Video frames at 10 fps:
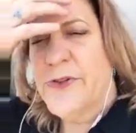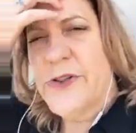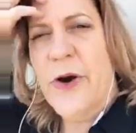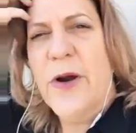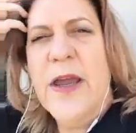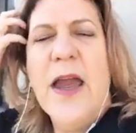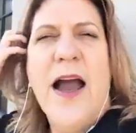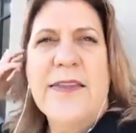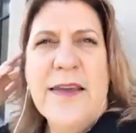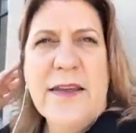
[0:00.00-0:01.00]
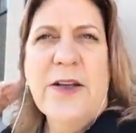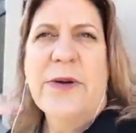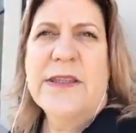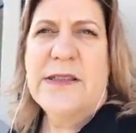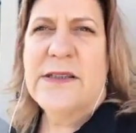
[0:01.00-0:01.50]
So I thought, you know
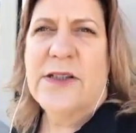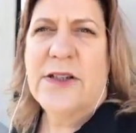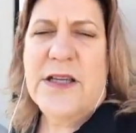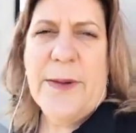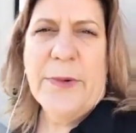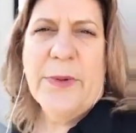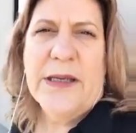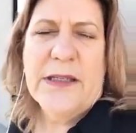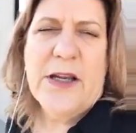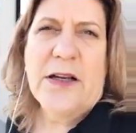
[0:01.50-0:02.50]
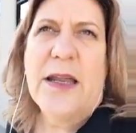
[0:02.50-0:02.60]
what, this is a good topic we can talk.